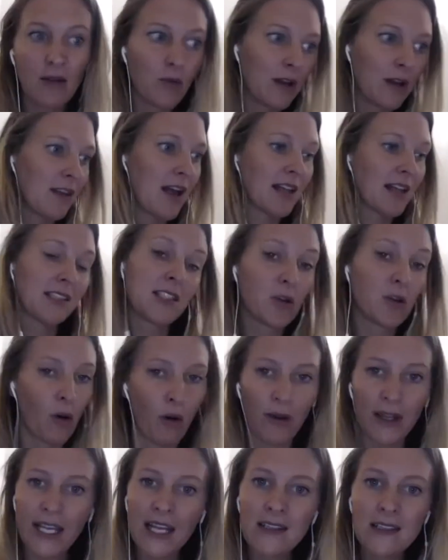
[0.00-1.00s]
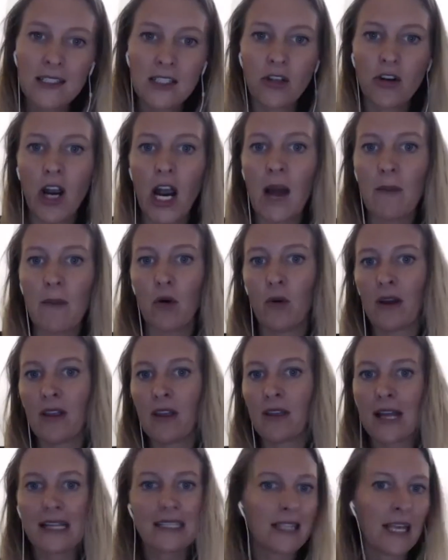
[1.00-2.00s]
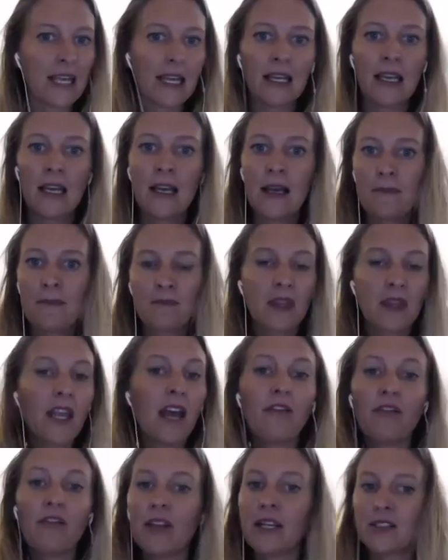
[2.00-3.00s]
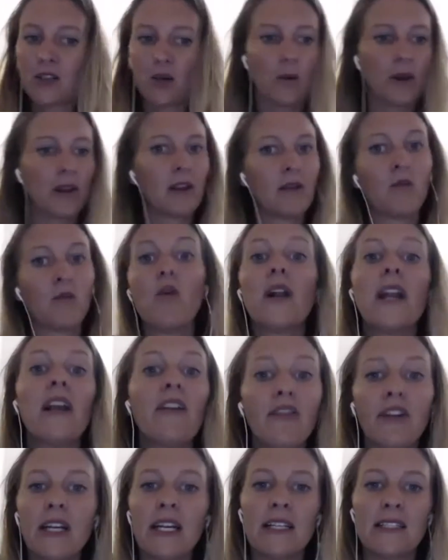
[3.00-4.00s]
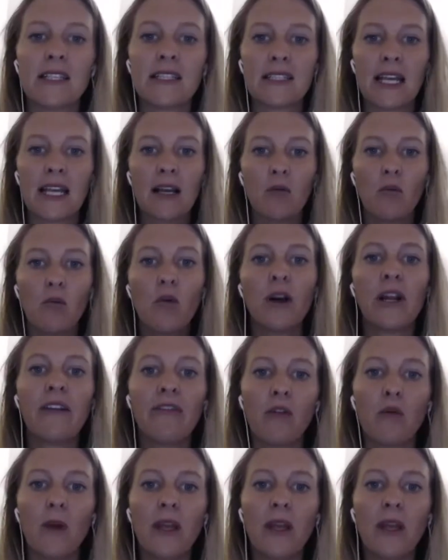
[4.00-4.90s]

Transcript: Whether that's scrolling Instagram or whether that's like Netflix or whether whatever it is, it's like whatever mm.